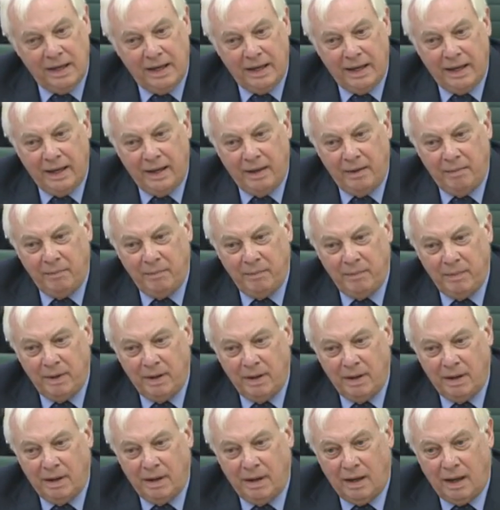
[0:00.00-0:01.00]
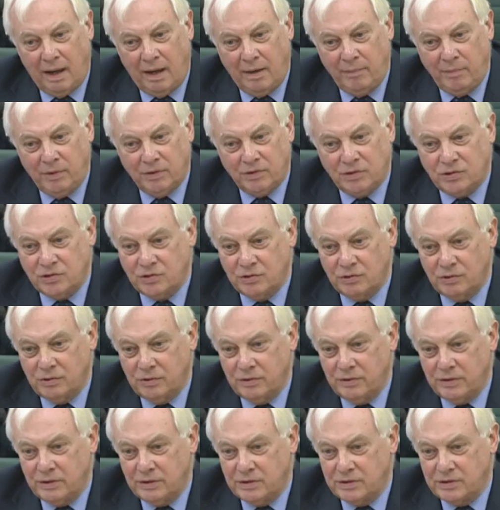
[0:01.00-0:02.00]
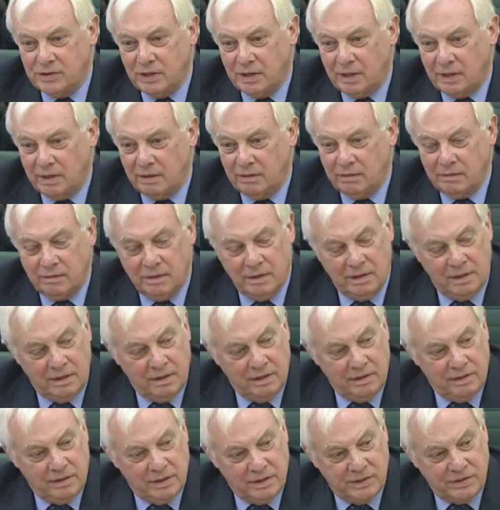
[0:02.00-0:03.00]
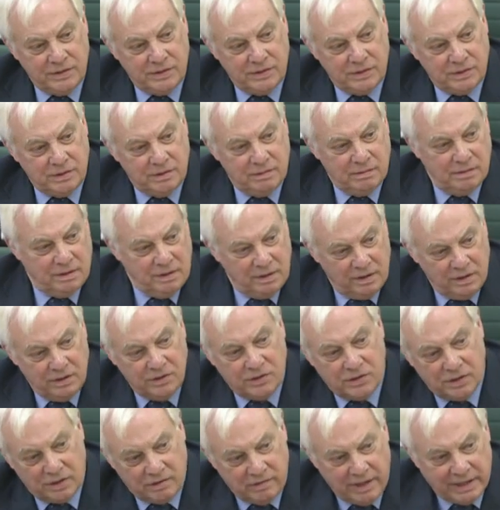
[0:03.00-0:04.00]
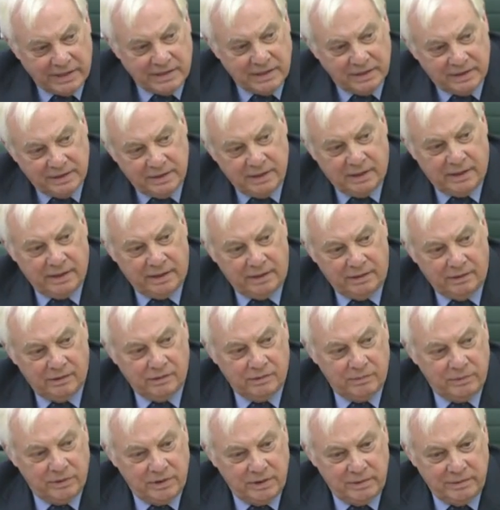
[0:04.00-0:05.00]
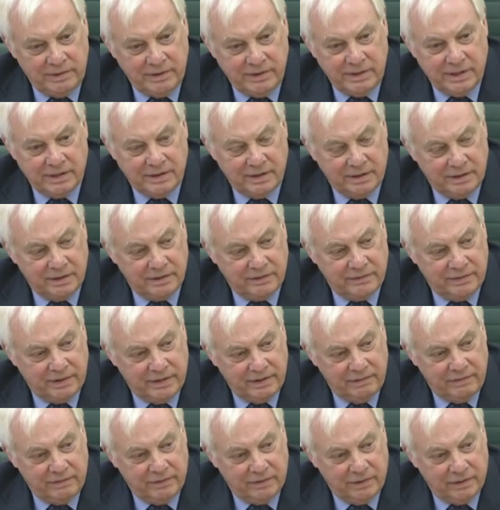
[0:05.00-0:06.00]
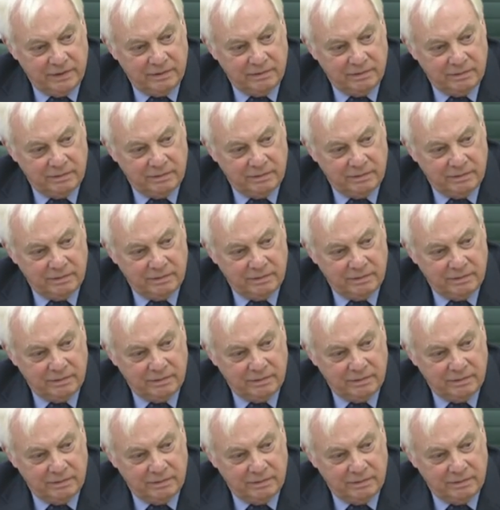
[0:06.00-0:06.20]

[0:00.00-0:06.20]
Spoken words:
I'm not sure that this Socratic dialogue with you is getting us very far.